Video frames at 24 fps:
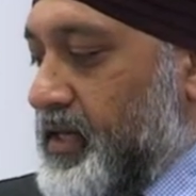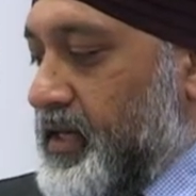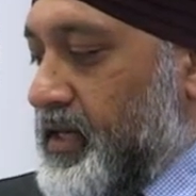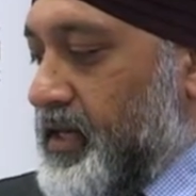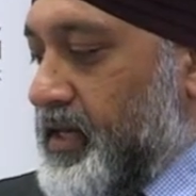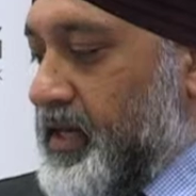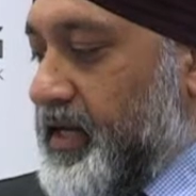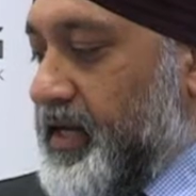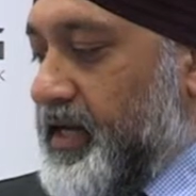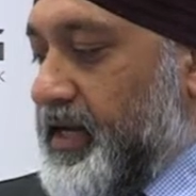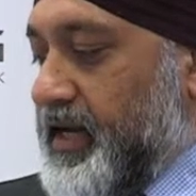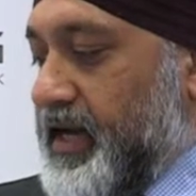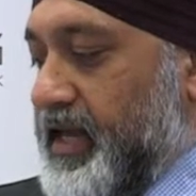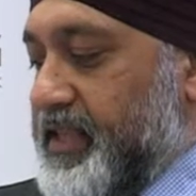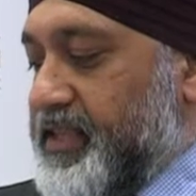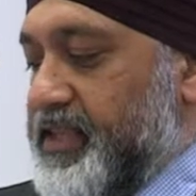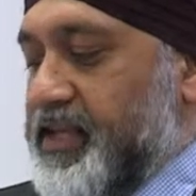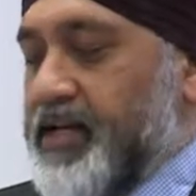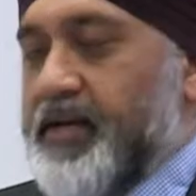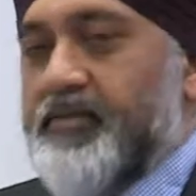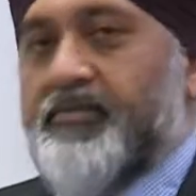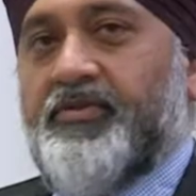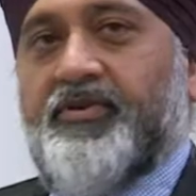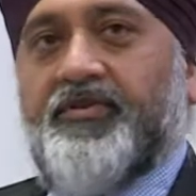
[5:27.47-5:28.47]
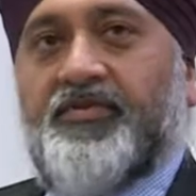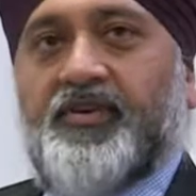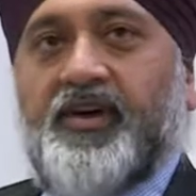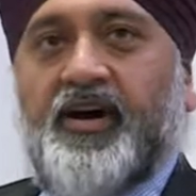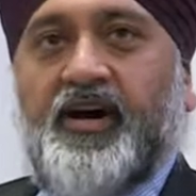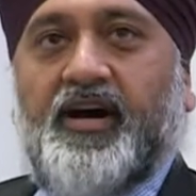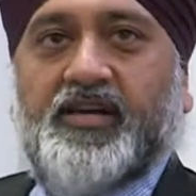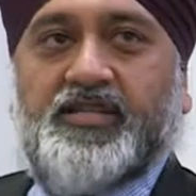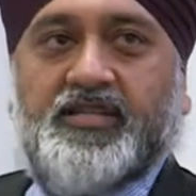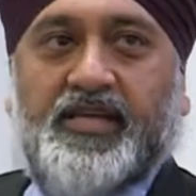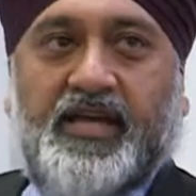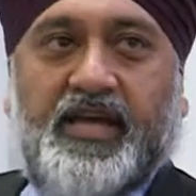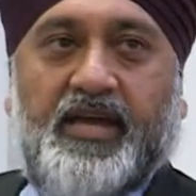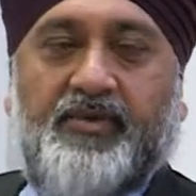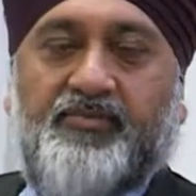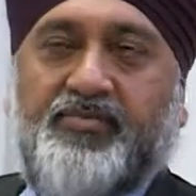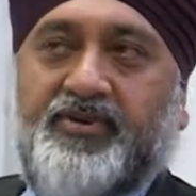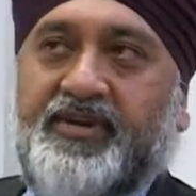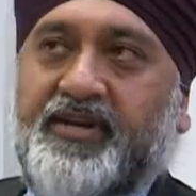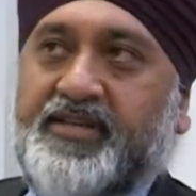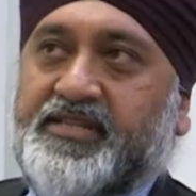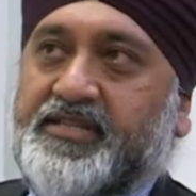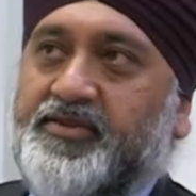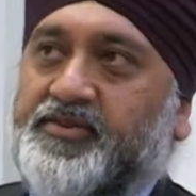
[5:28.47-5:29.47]
And the number of cars, again,
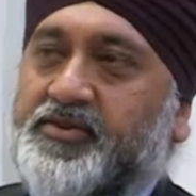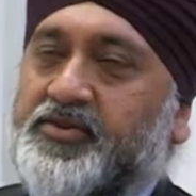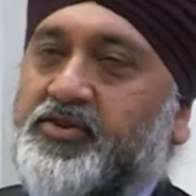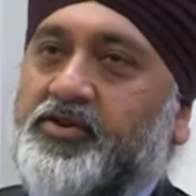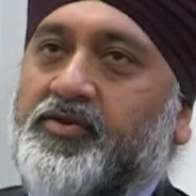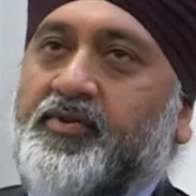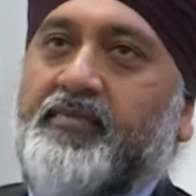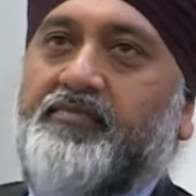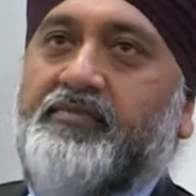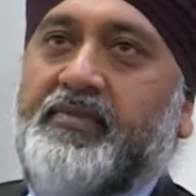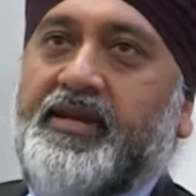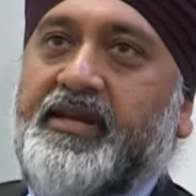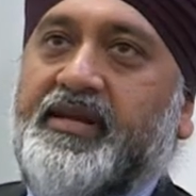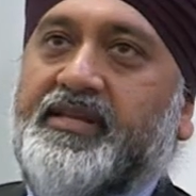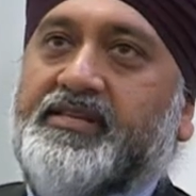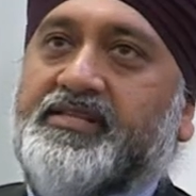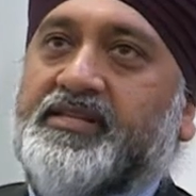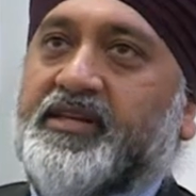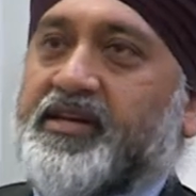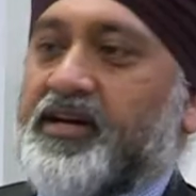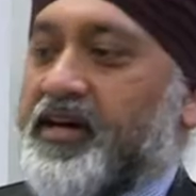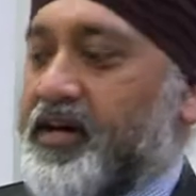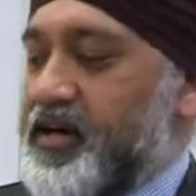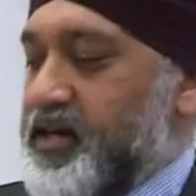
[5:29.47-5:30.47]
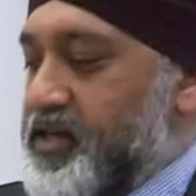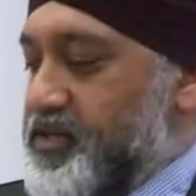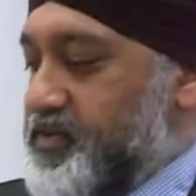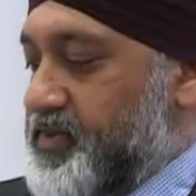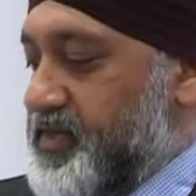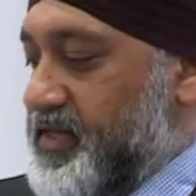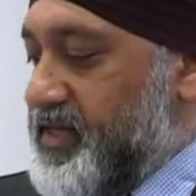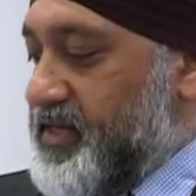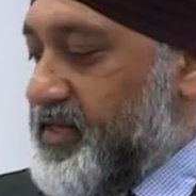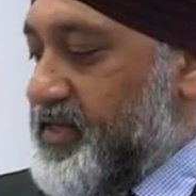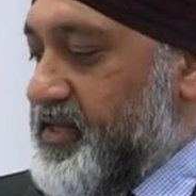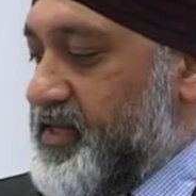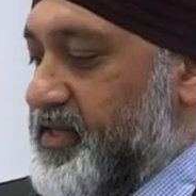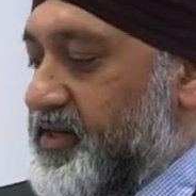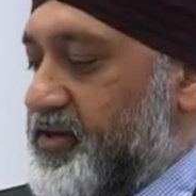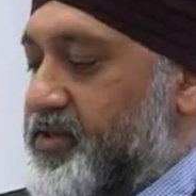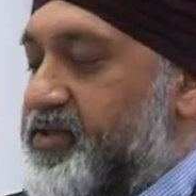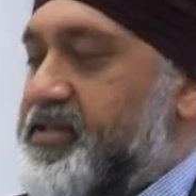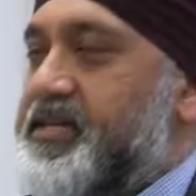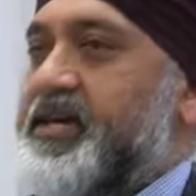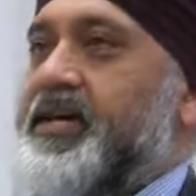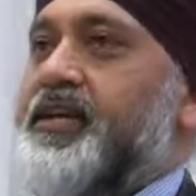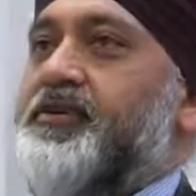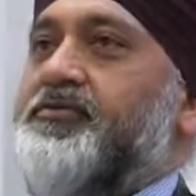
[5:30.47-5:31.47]
predicted. We're talking about millions of cars within
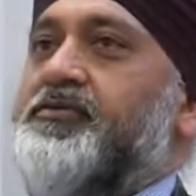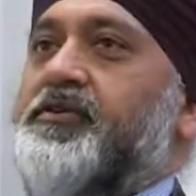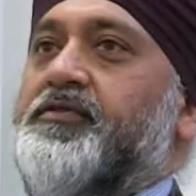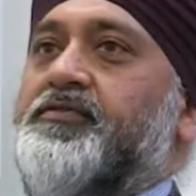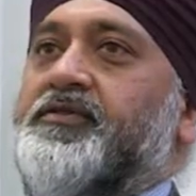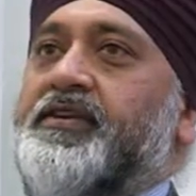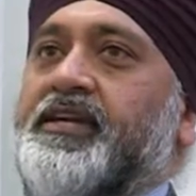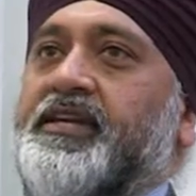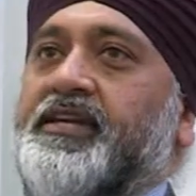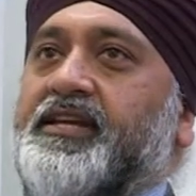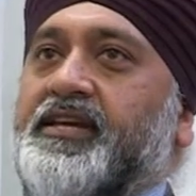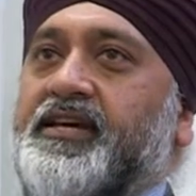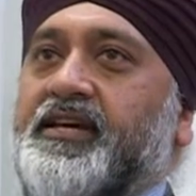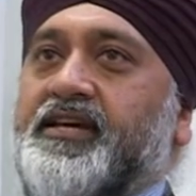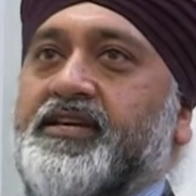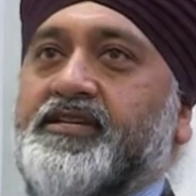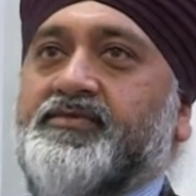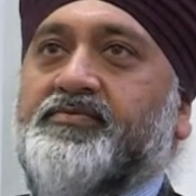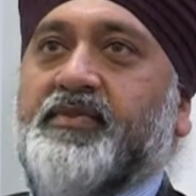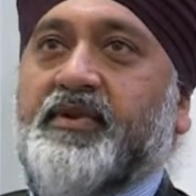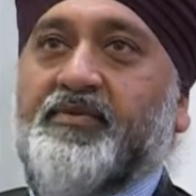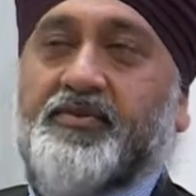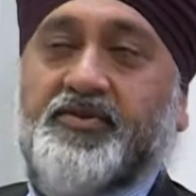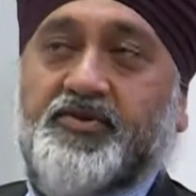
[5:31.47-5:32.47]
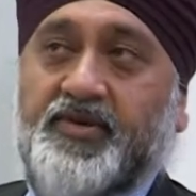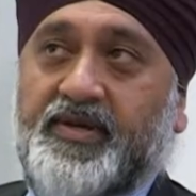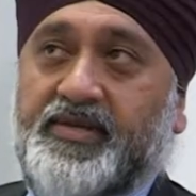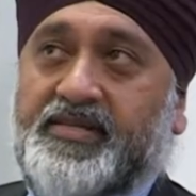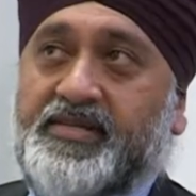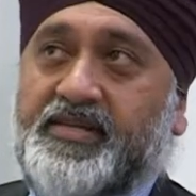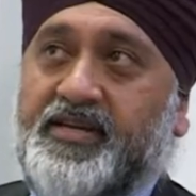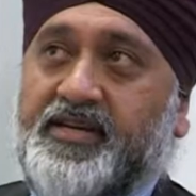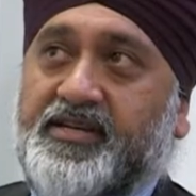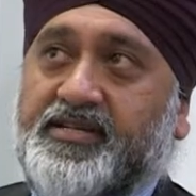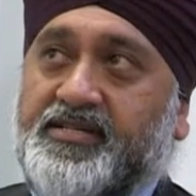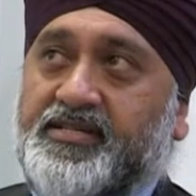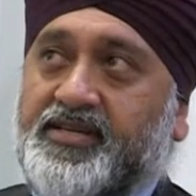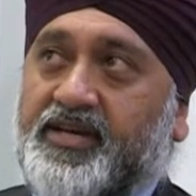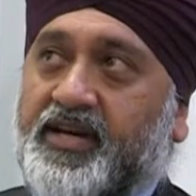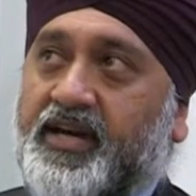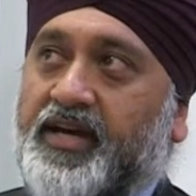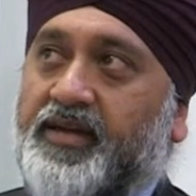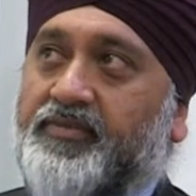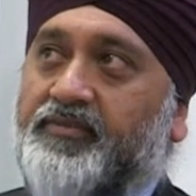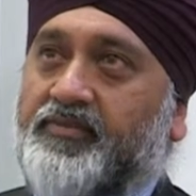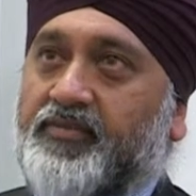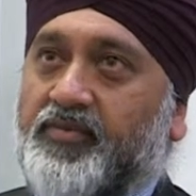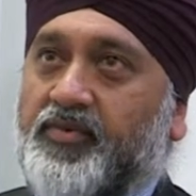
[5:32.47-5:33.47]
10 or 15 years, maybe 20 years' time.